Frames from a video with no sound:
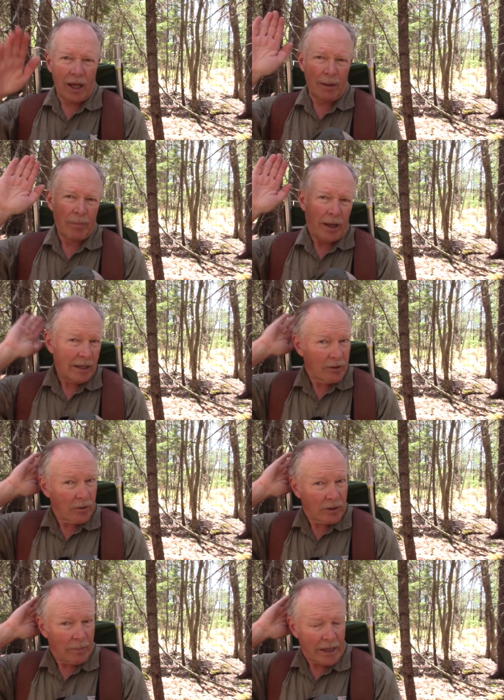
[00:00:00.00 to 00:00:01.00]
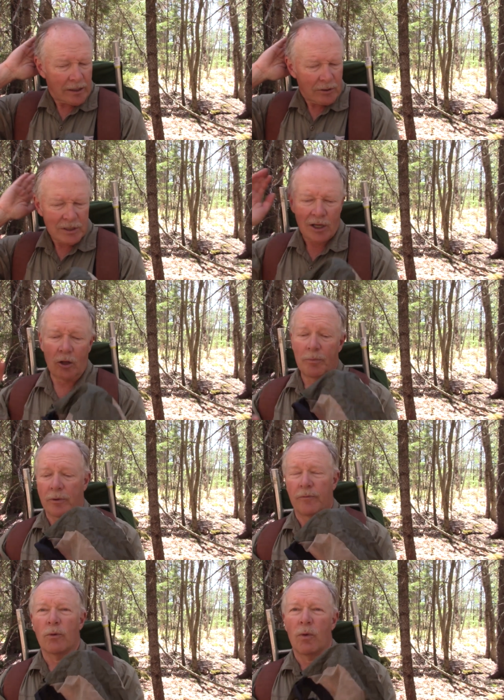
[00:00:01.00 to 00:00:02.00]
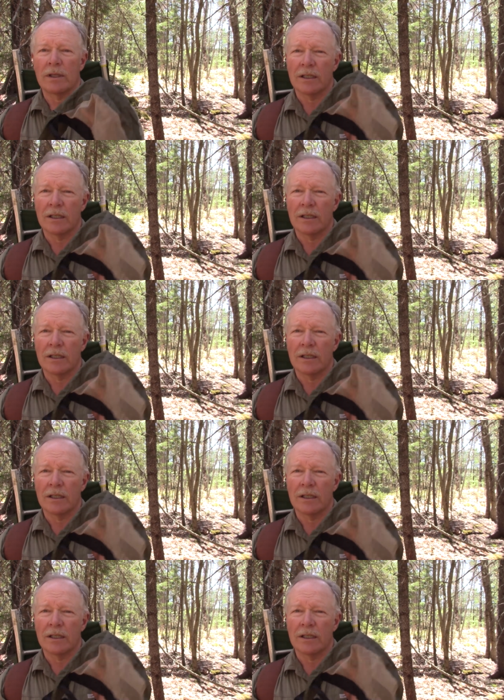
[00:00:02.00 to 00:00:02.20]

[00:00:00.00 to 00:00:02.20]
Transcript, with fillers: up under in the back of your scalp or if you wanted